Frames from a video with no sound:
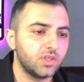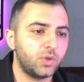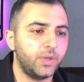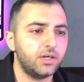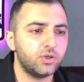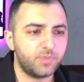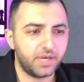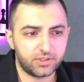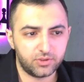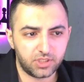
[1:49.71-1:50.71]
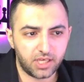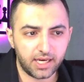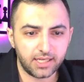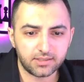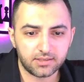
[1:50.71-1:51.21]
Queen goes back to
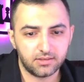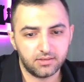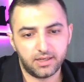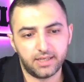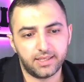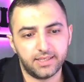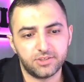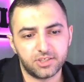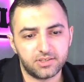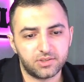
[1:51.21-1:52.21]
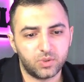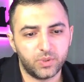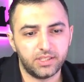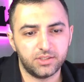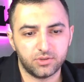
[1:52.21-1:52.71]
d8, and then just
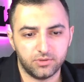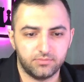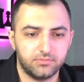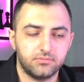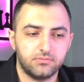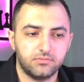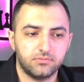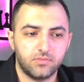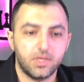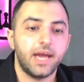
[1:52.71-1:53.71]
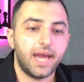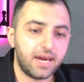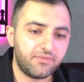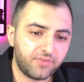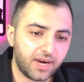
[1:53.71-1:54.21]
queen e2.
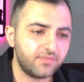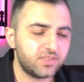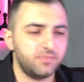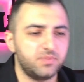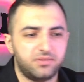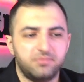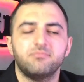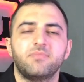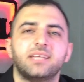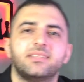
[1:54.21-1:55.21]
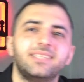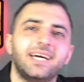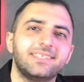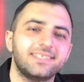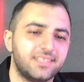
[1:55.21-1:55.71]
f5 seems that the
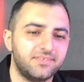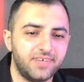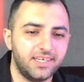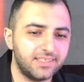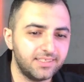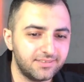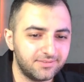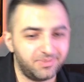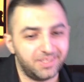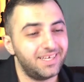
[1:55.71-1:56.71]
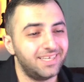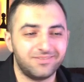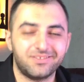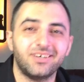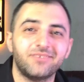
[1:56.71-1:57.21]
knight is defendant, but then
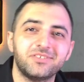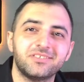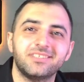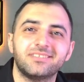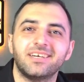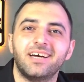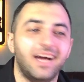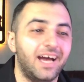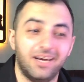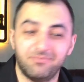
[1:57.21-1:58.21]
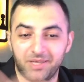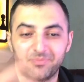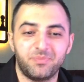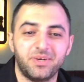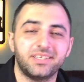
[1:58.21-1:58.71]
Stockfish did
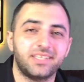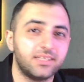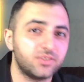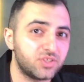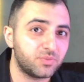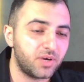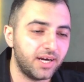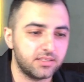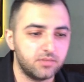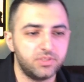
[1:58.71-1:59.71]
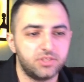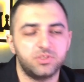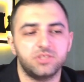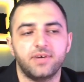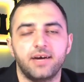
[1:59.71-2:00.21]
prepared another surprise. Bishop
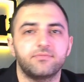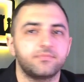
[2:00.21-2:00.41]
g5.